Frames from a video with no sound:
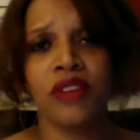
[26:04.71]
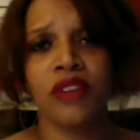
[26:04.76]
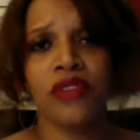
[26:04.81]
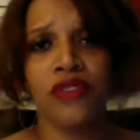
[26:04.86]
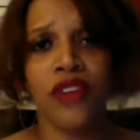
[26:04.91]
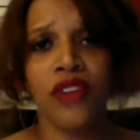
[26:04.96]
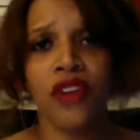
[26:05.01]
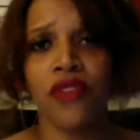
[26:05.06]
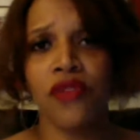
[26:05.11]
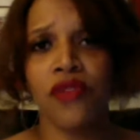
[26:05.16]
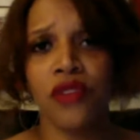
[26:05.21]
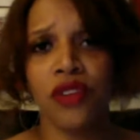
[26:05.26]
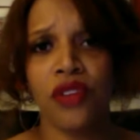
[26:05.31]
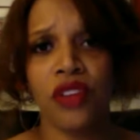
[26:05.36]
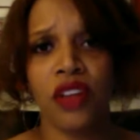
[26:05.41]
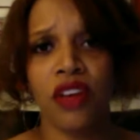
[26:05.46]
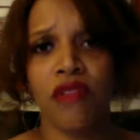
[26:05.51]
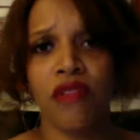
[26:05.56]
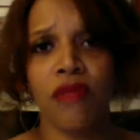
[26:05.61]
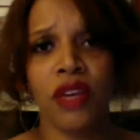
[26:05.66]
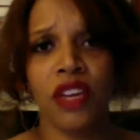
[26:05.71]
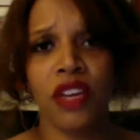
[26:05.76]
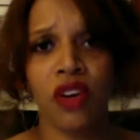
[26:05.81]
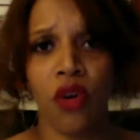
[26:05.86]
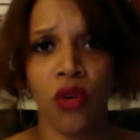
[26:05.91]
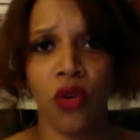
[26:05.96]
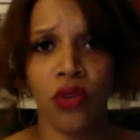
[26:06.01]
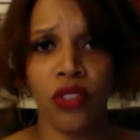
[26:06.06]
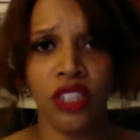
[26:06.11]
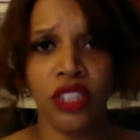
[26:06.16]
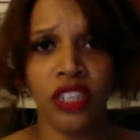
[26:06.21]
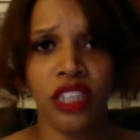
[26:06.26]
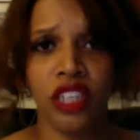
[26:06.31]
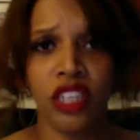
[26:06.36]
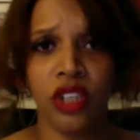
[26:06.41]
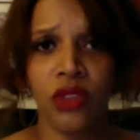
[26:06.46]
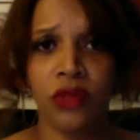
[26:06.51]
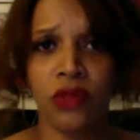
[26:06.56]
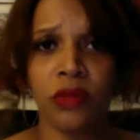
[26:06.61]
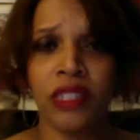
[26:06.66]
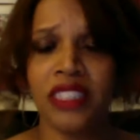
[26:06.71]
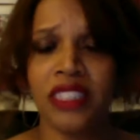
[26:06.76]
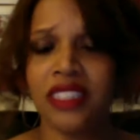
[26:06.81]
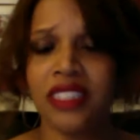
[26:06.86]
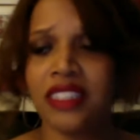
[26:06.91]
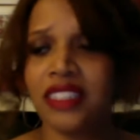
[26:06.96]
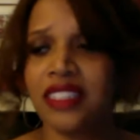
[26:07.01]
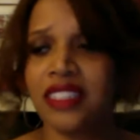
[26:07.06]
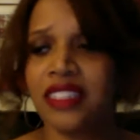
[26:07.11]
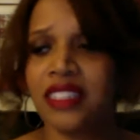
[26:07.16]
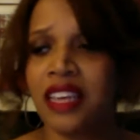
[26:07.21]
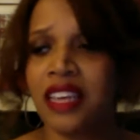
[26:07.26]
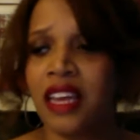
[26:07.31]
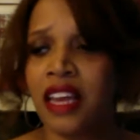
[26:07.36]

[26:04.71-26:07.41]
fearful of being old and alone, because it's,